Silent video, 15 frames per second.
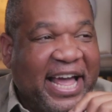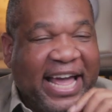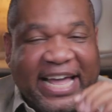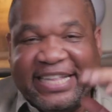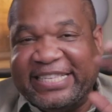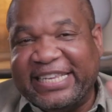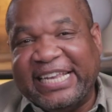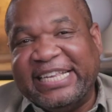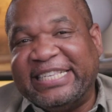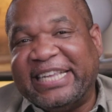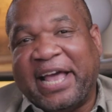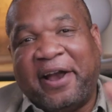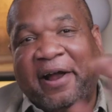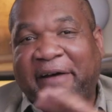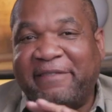It's
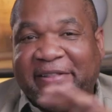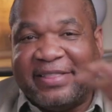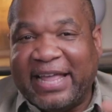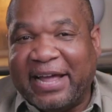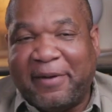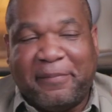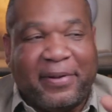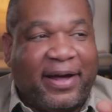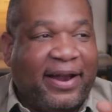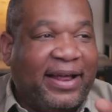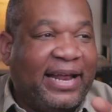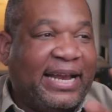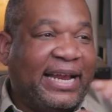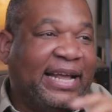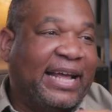easy. I don't have to think about
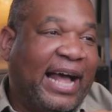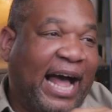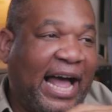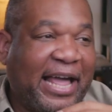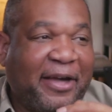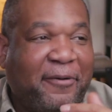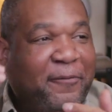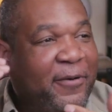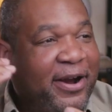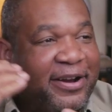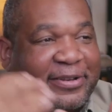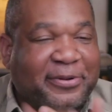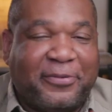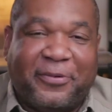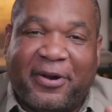it. I can wear
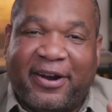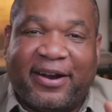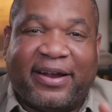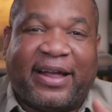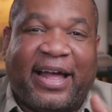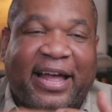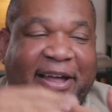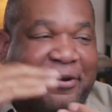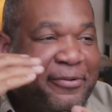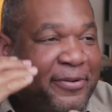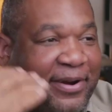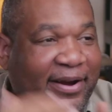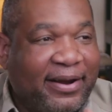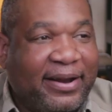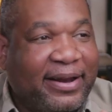it to work. I can
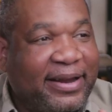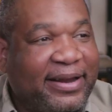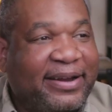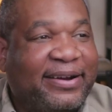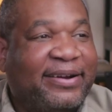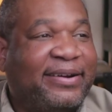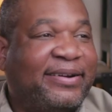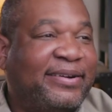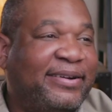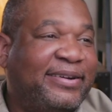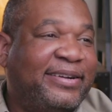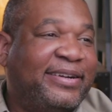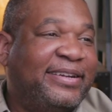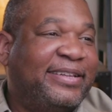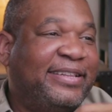wear it here.
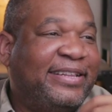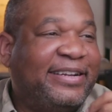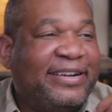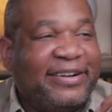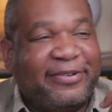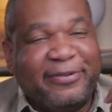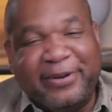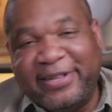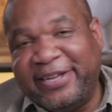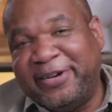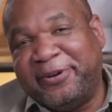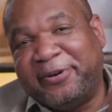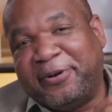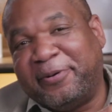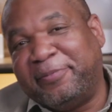They're really
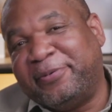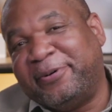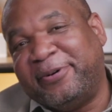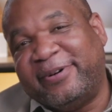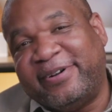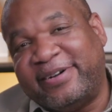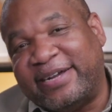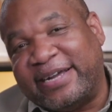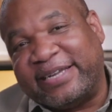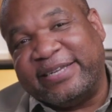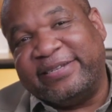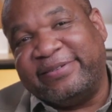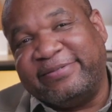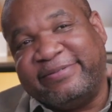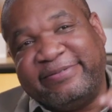durable. I
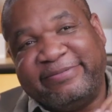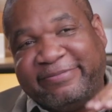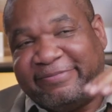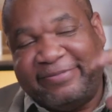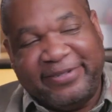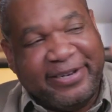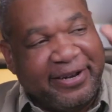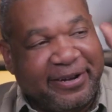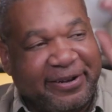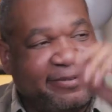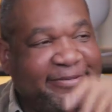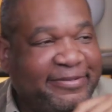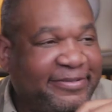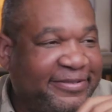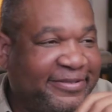can, you
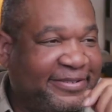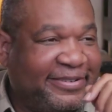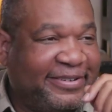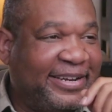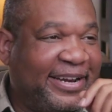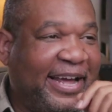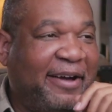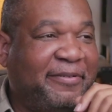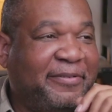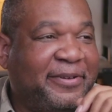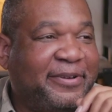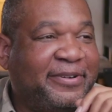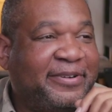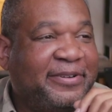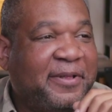know, what have you.